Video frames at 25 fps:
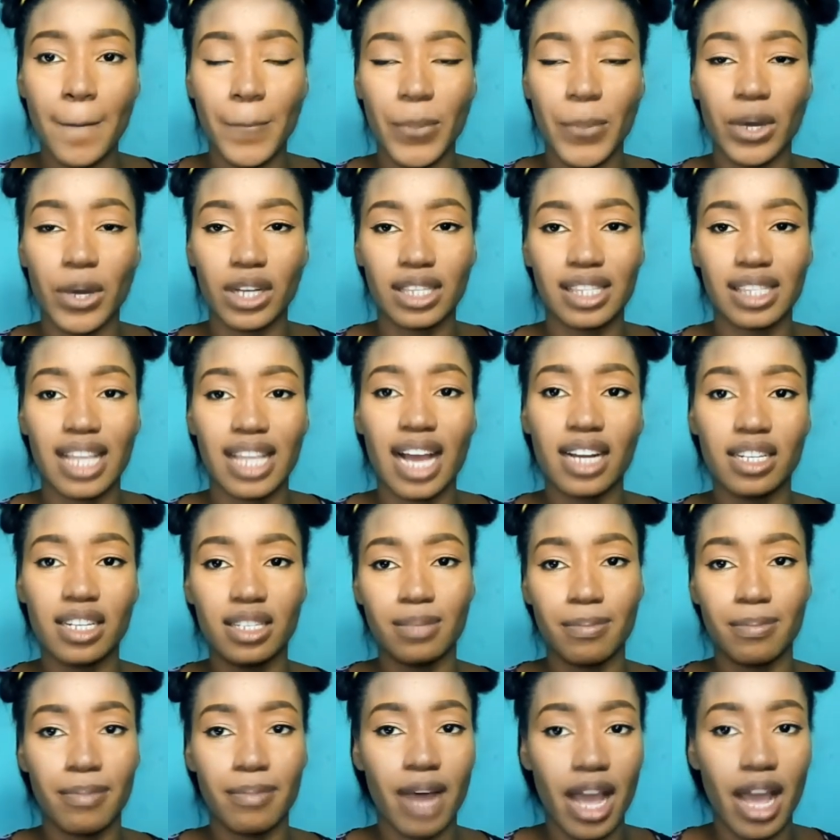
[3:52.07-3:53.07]
but that
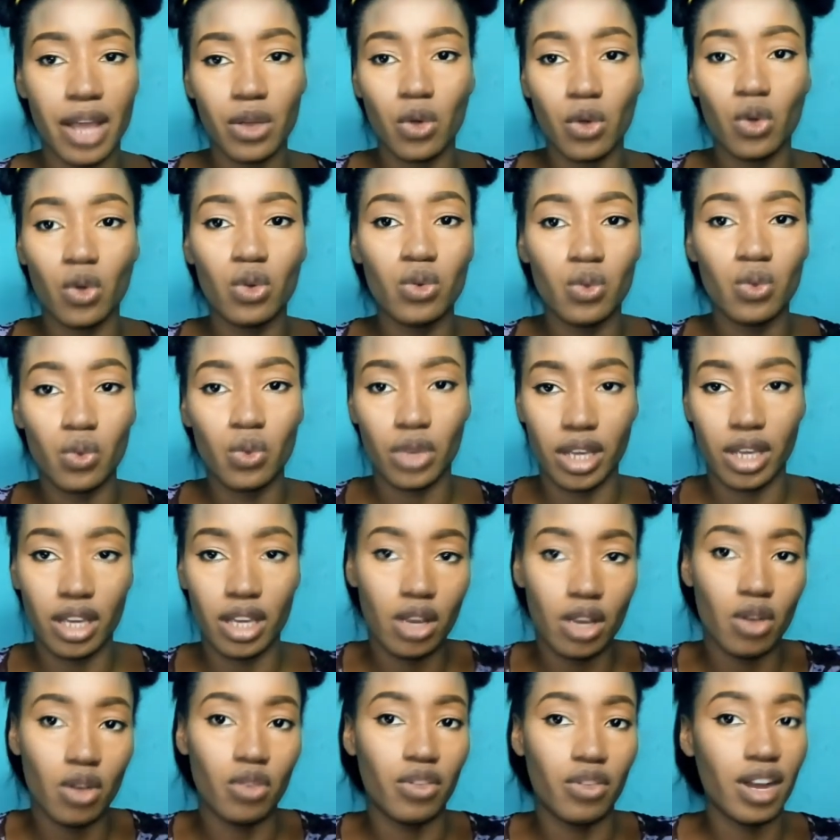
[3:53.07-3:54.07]
is my own
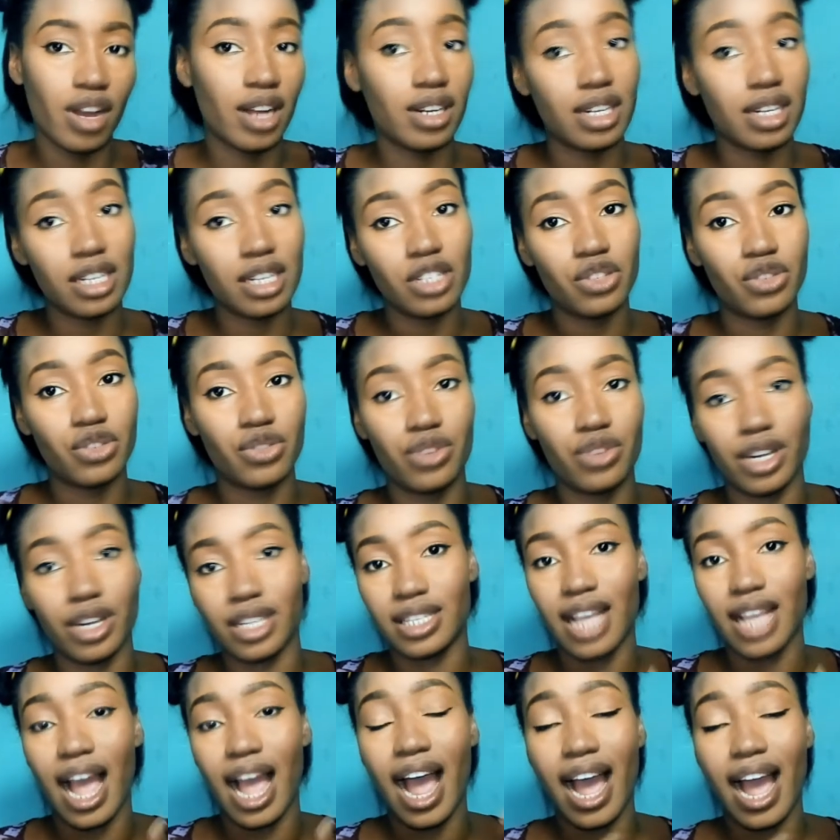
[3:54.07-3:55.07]
way of handling
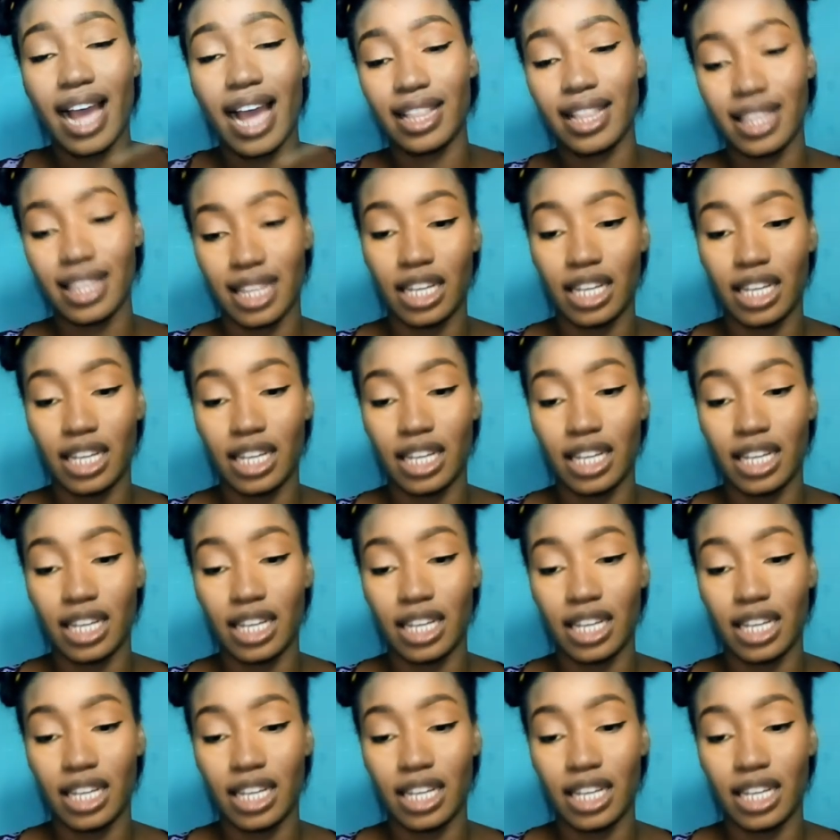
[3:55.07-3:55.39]
stress i